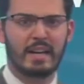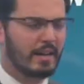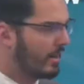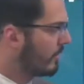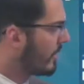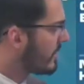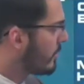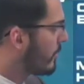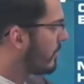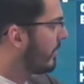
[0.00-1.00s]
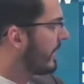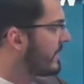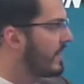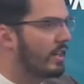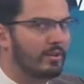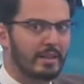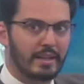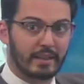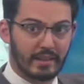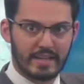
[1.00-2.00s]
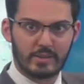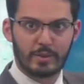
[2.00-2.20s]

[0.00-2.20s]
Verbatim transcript: Across the northern plains, though, the last